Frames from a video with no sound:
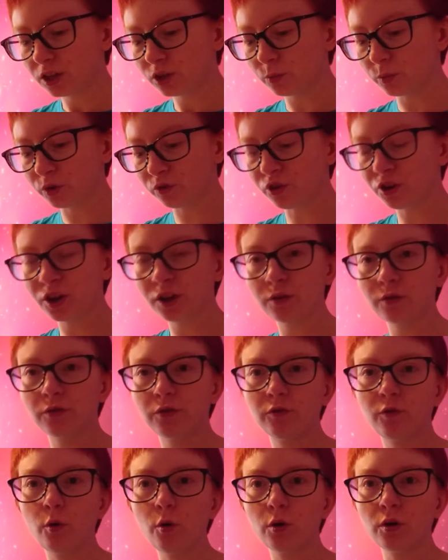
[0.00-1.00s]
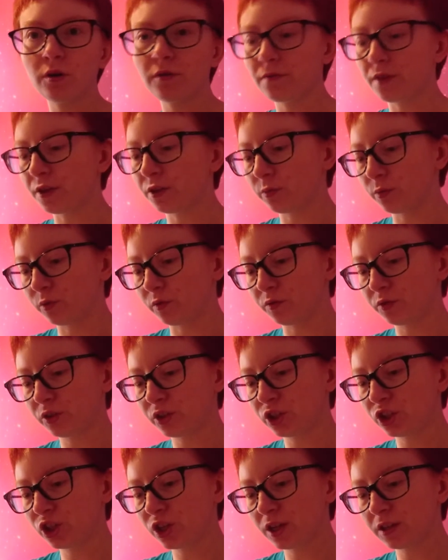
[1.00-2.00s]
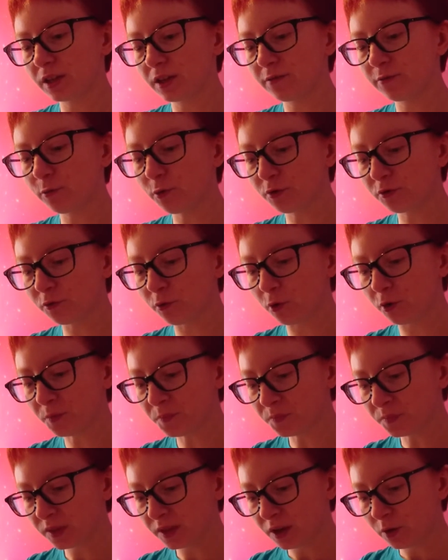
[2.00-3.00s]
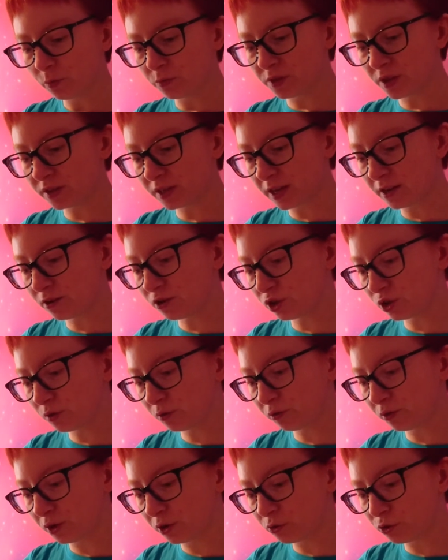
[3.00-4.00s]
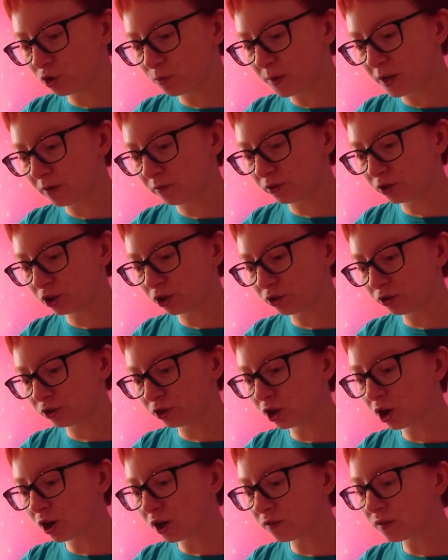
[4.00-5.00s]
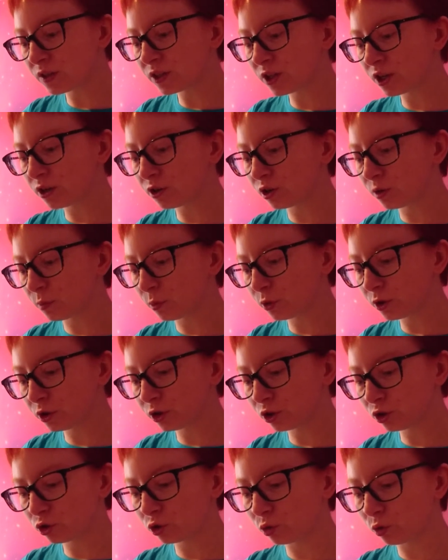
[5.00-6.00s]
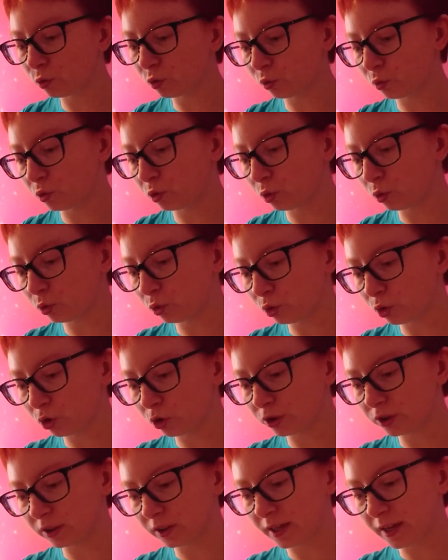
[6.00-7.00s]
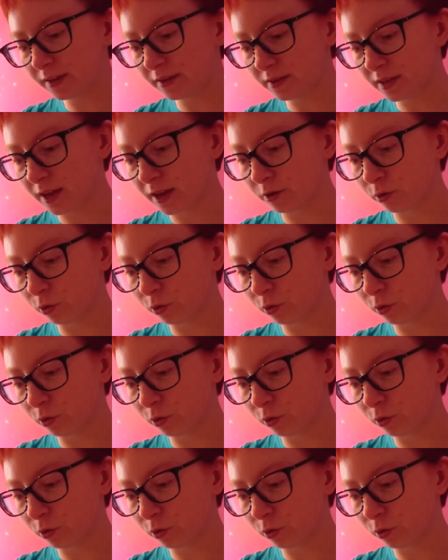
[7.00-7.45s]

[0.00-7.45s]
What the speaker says: We're running 4 of this one, obviously. She is a 4/4. When this enters your field, you may return target resonator your opponent controls with total cost less than